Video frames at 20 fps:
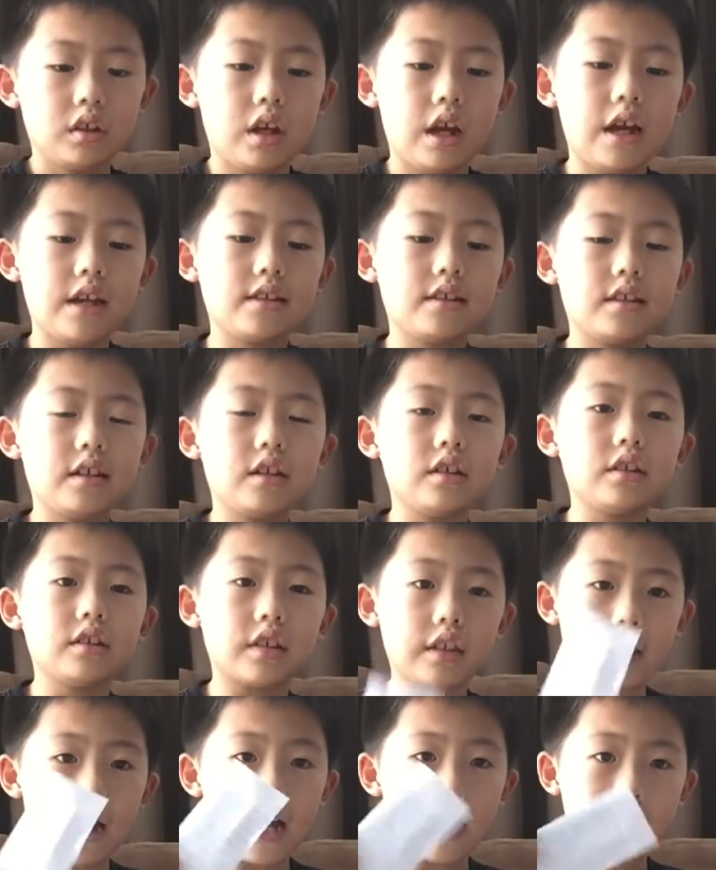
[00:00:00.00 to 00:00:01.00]
And then the
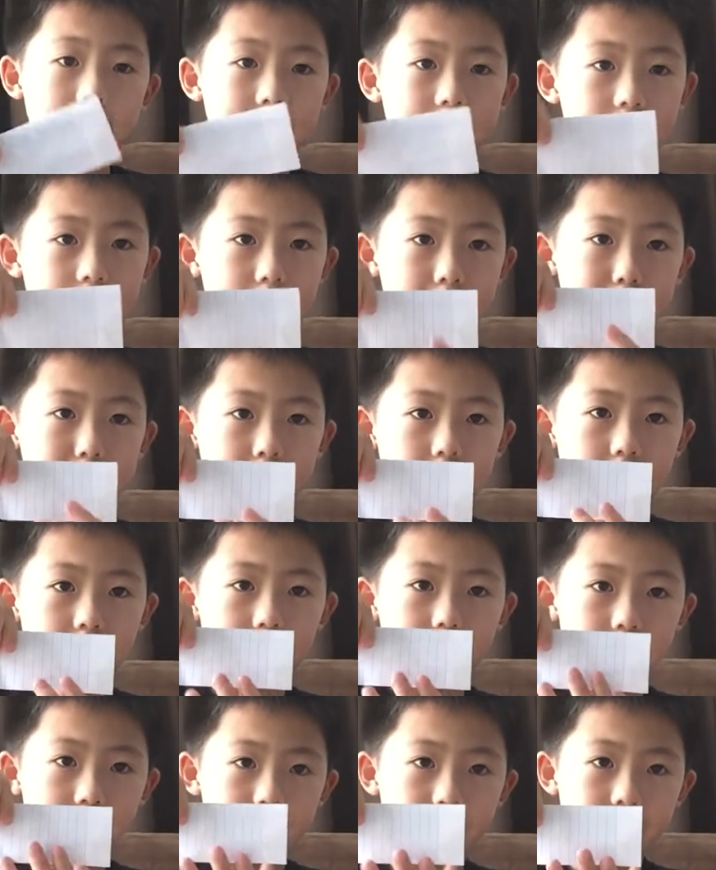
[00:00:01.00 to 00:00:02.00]
last step, we're
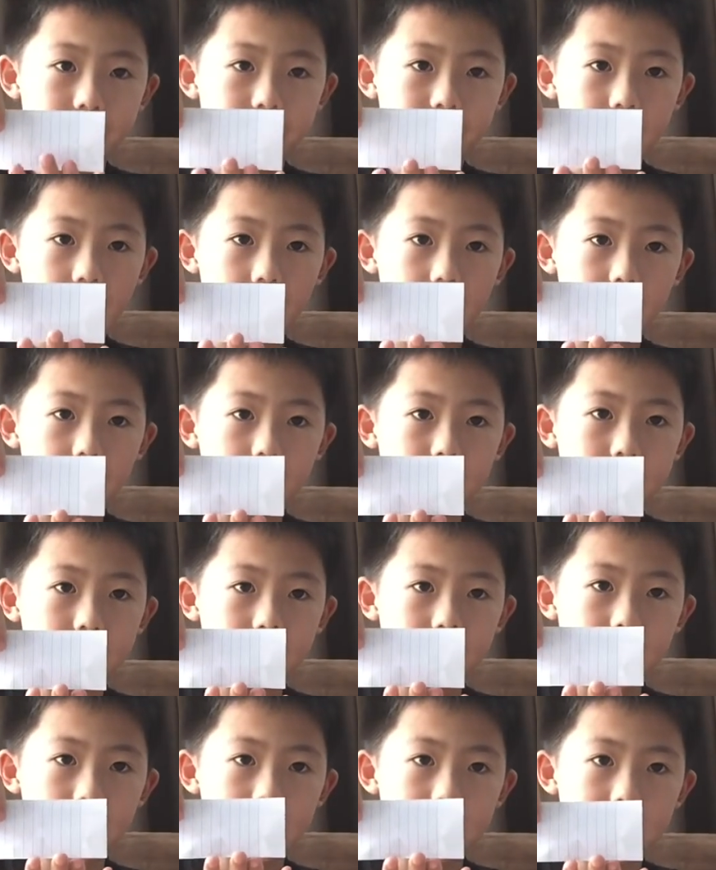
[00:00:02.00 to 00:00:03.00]
gonna fold
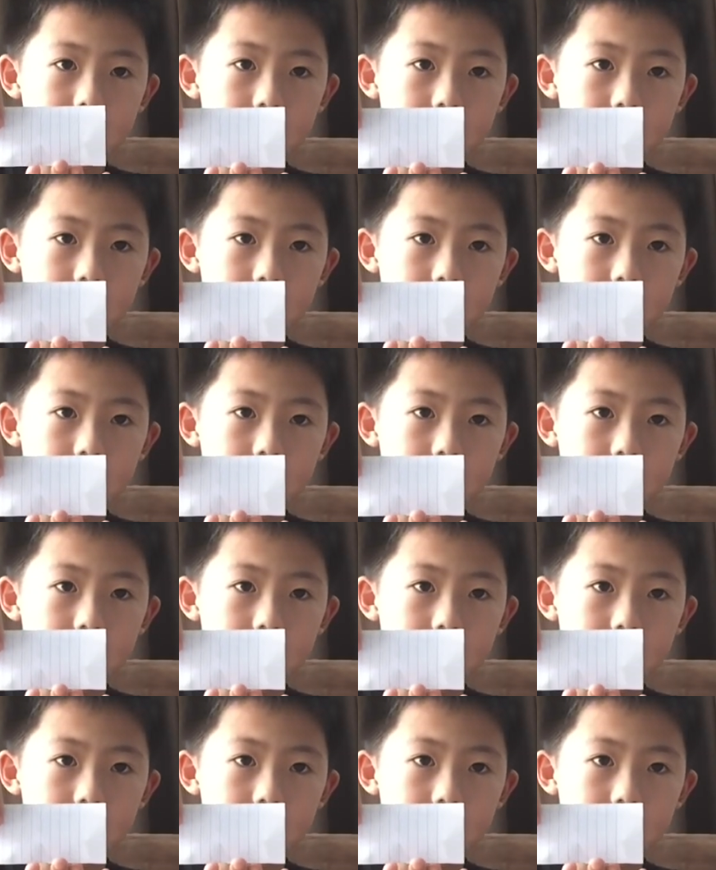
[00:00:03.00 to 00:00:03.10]
a